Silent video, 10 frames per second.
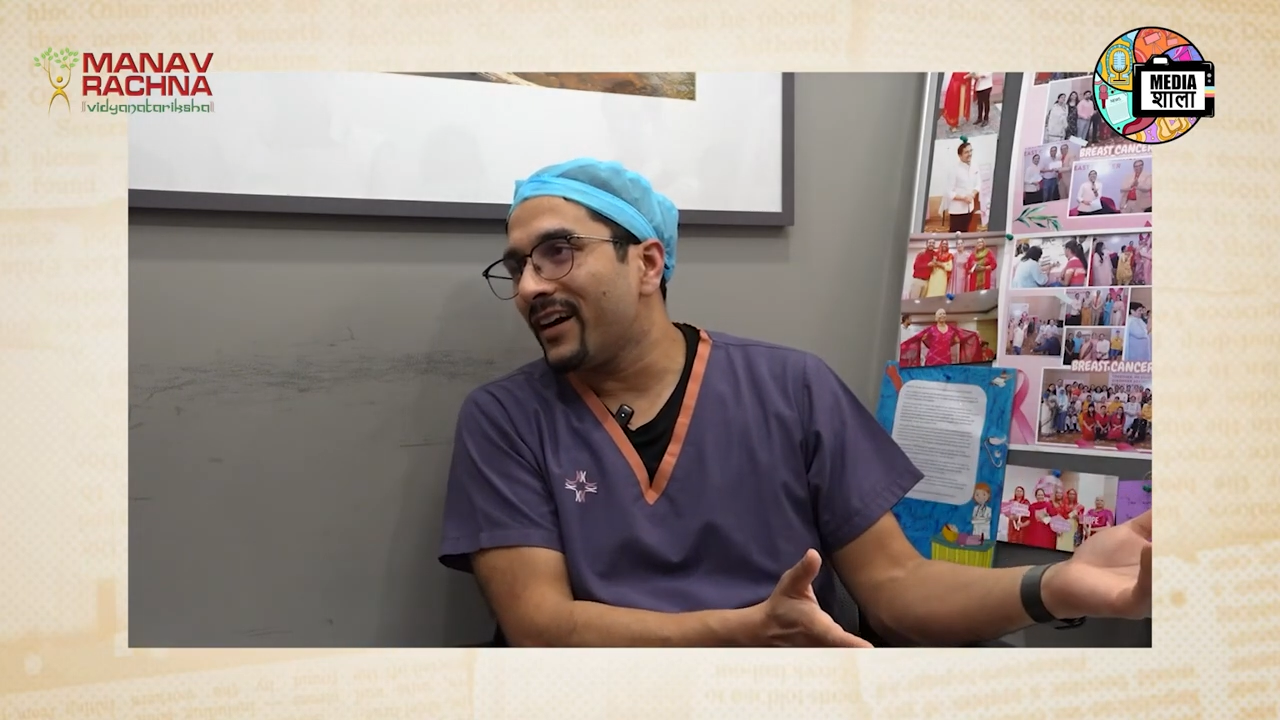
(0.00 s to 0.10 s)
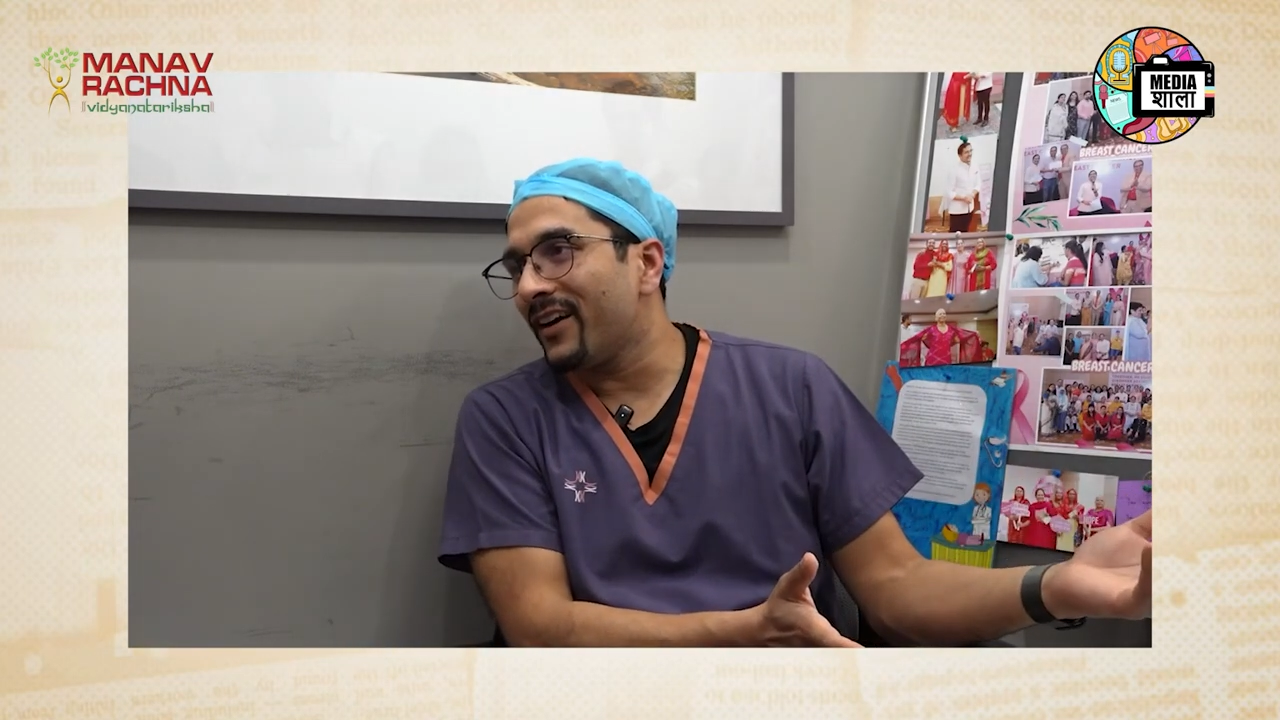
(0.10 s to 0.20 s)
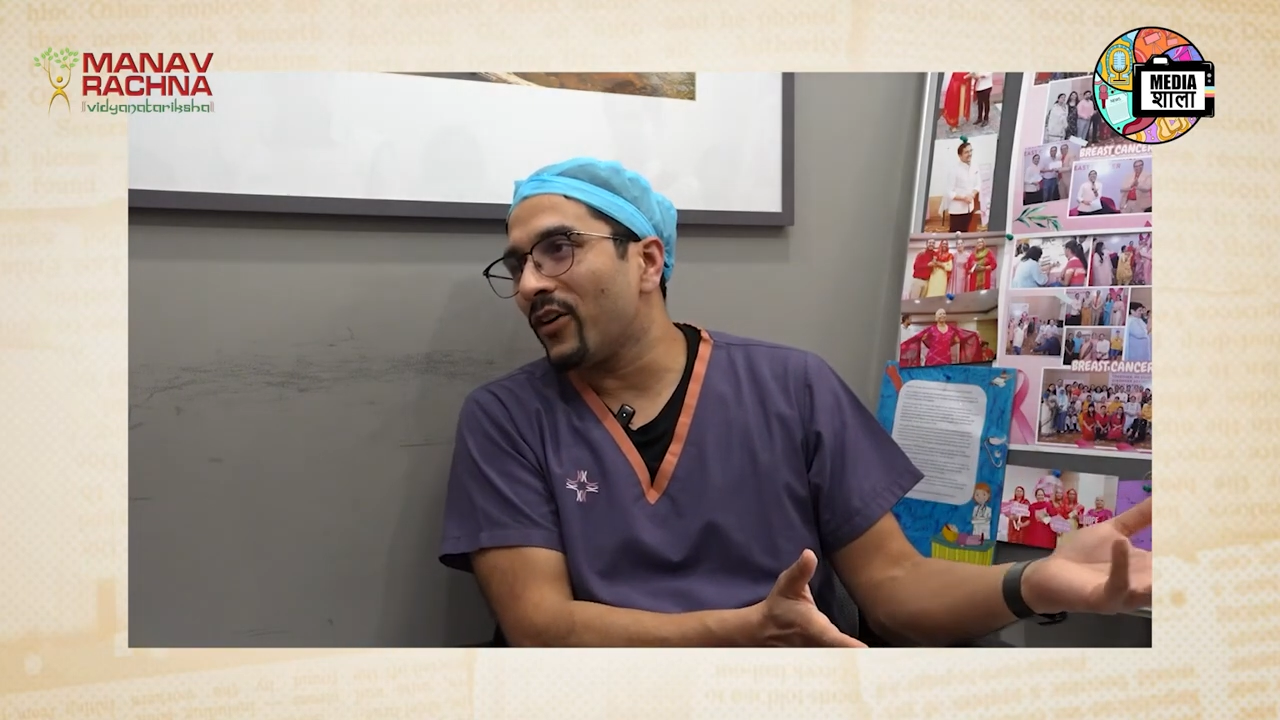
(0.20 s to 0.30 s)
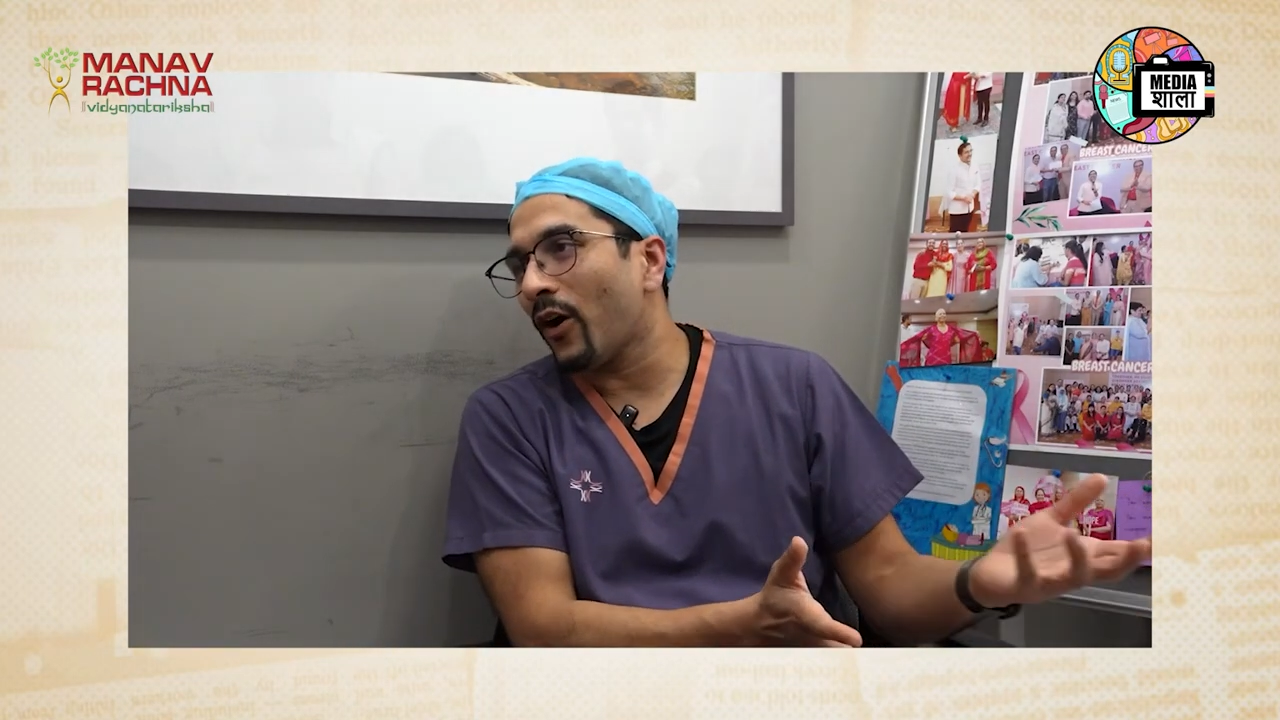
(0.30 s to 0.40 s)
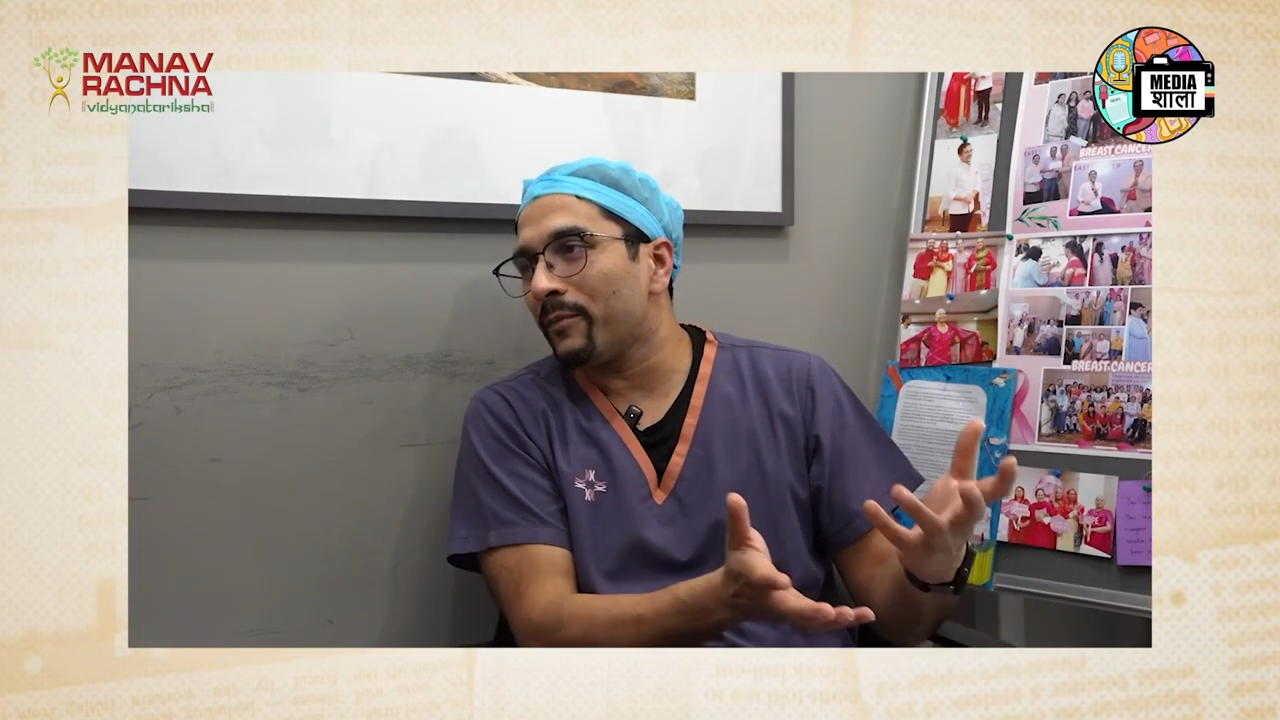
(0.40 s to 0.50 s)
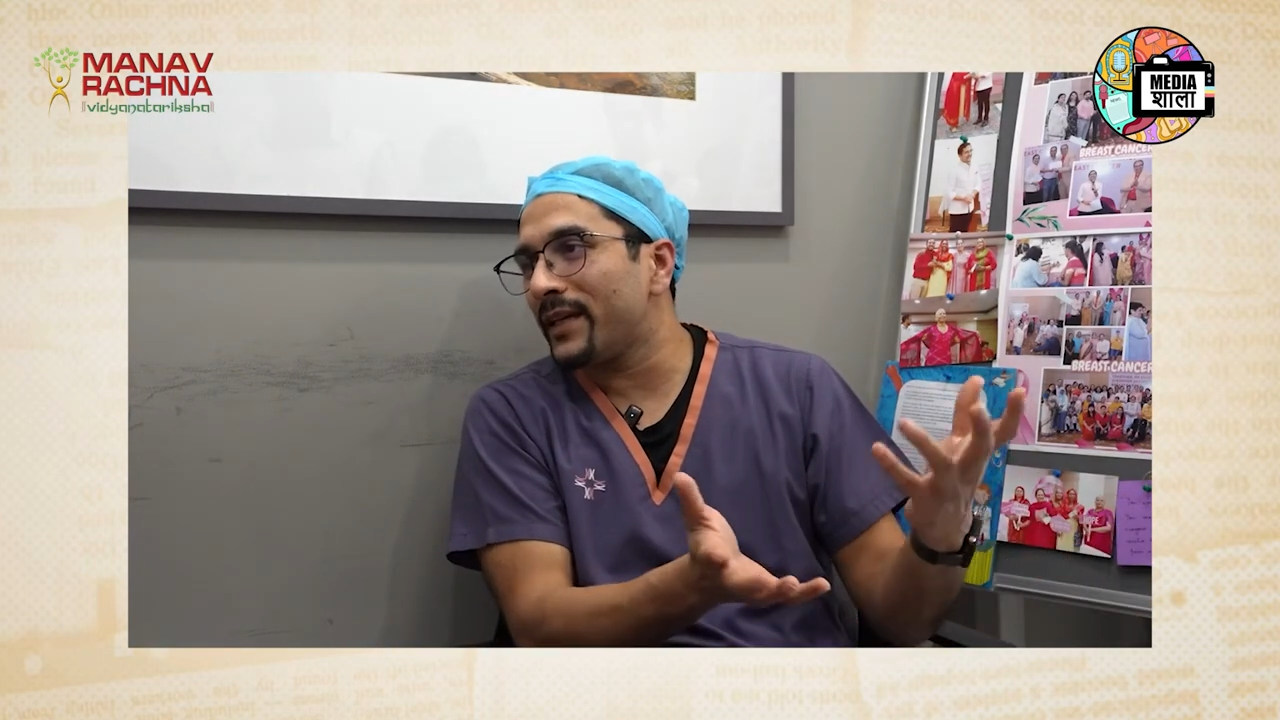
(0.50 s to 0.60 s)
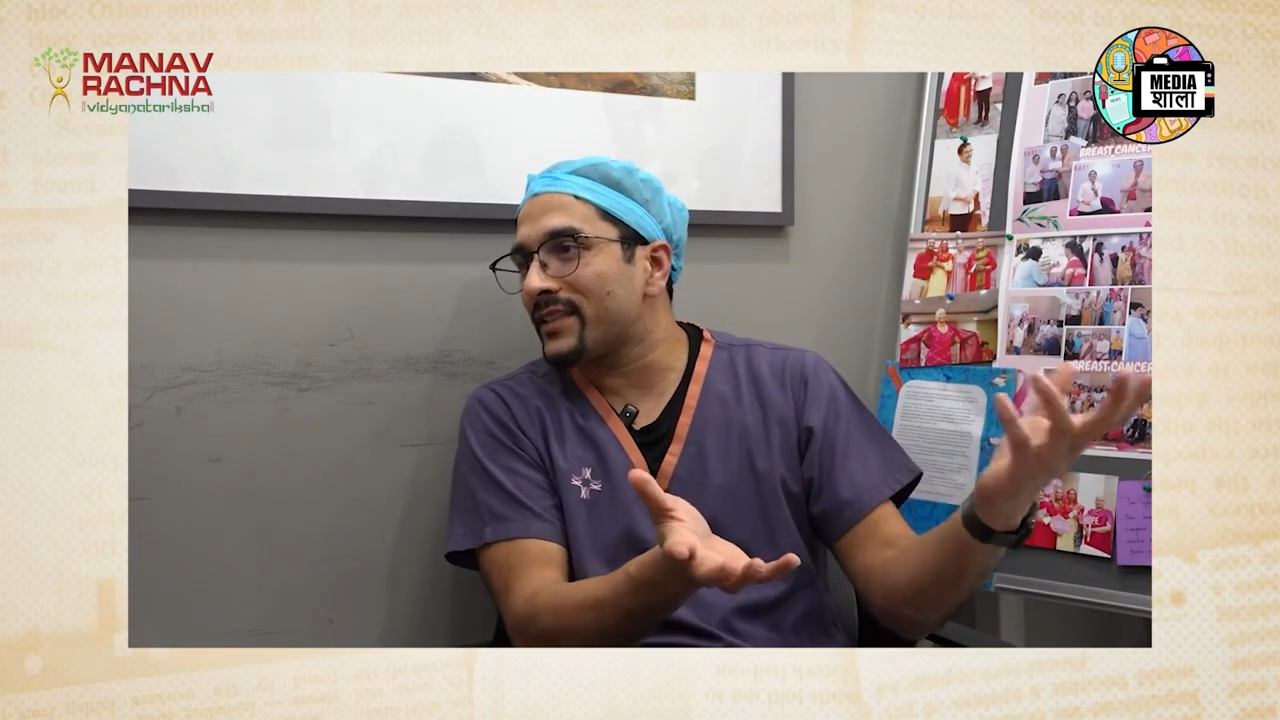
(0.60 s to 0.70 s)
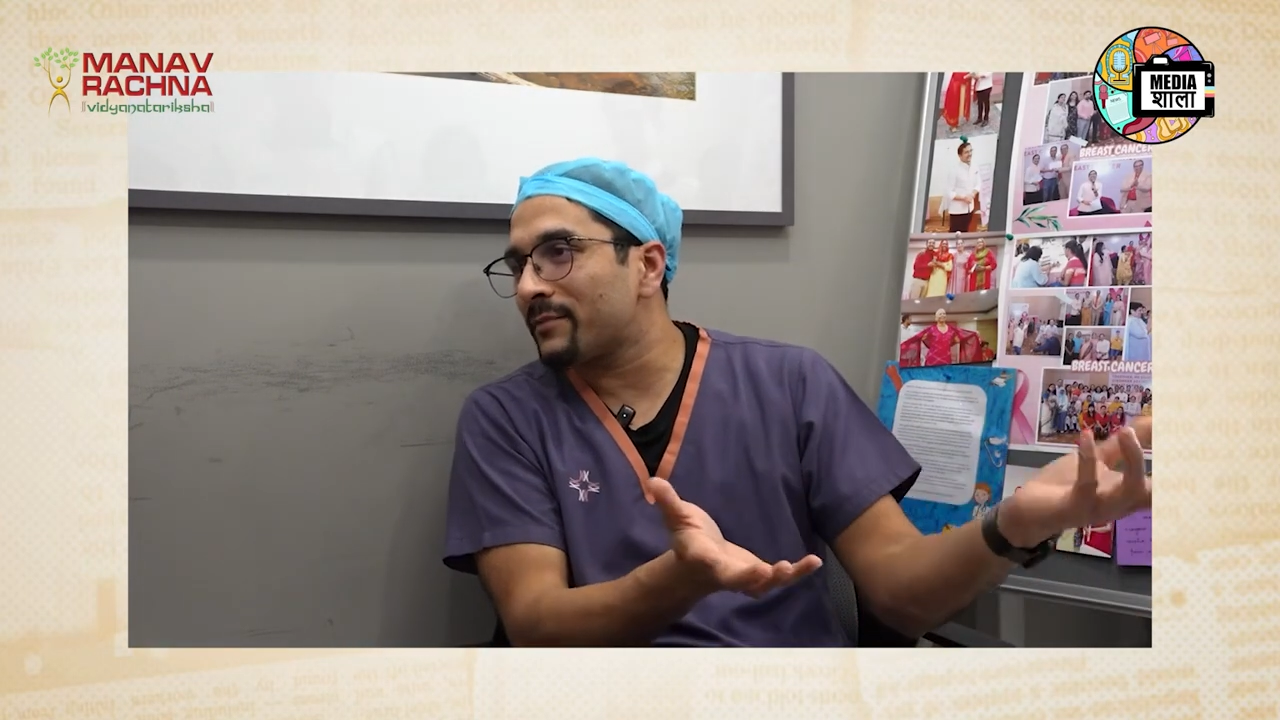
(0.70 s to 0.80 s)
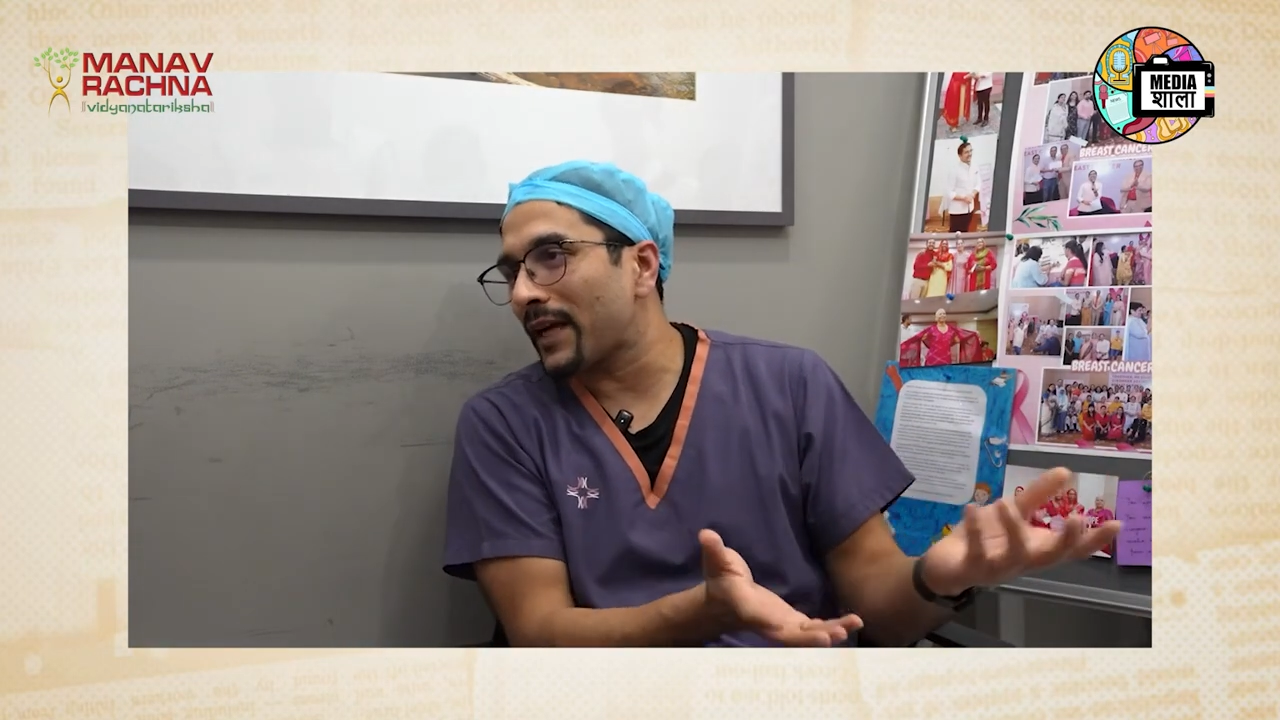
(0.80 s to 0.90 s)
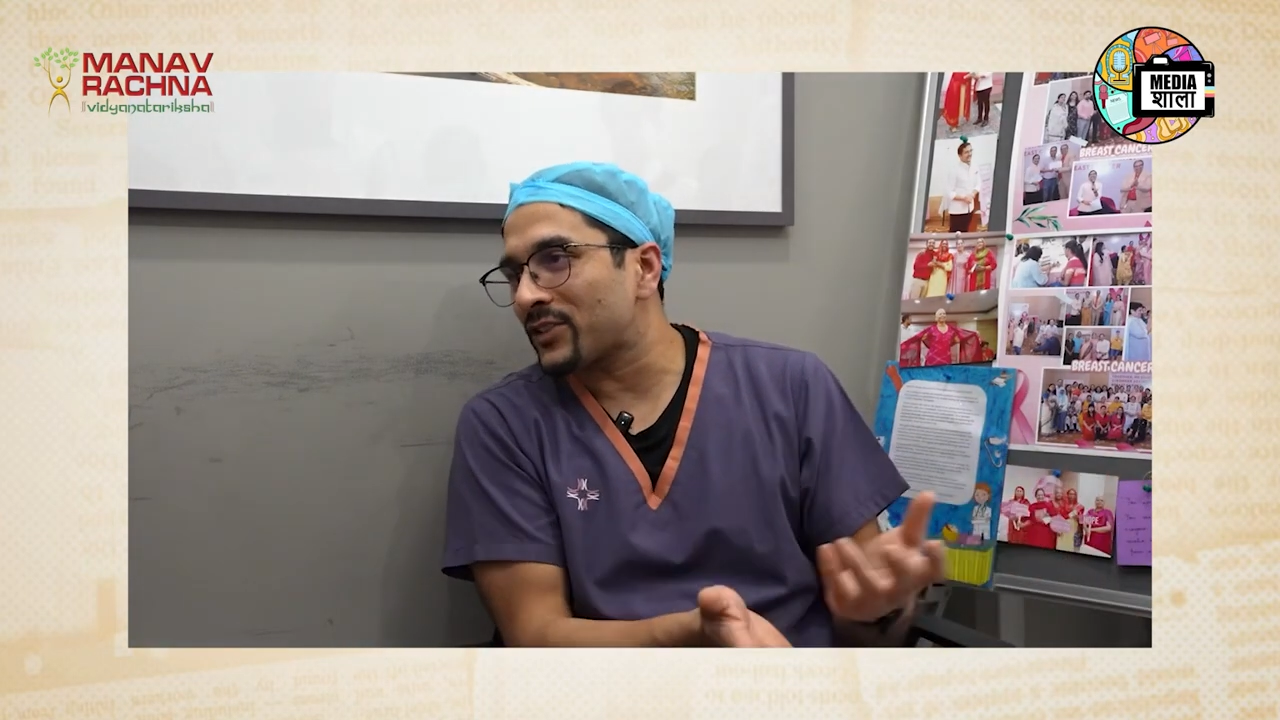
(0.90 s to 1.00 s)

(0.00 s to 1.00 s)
hobbies and